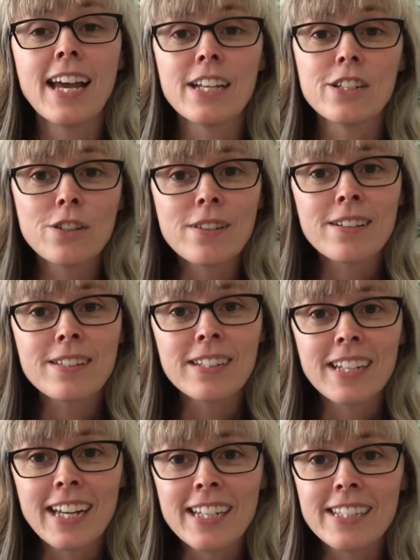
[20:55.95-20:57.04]
In
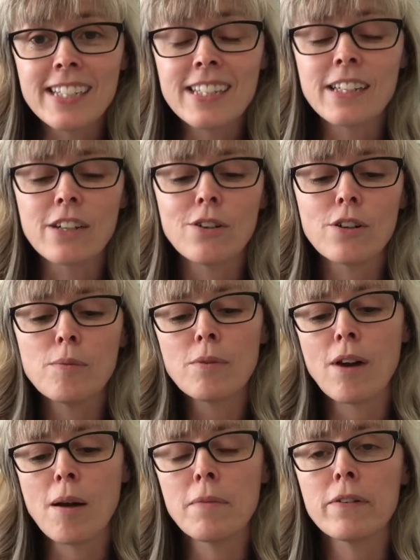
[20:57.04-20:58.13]
2018, the Cocoa
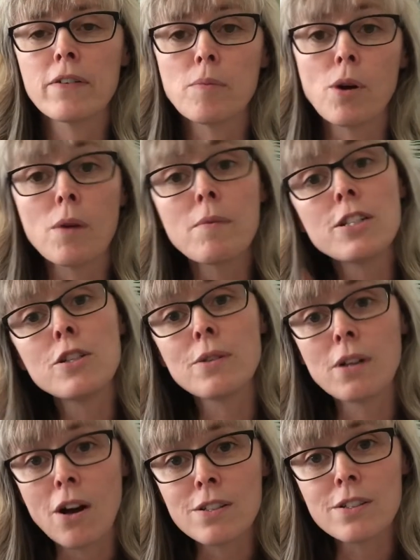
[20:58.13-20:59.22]
Barometer report, which you
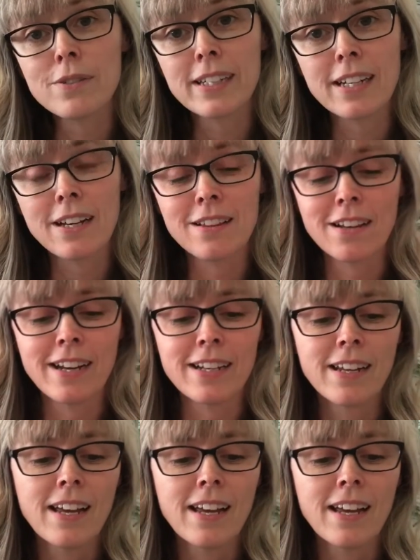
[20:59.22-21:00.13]
can also get online,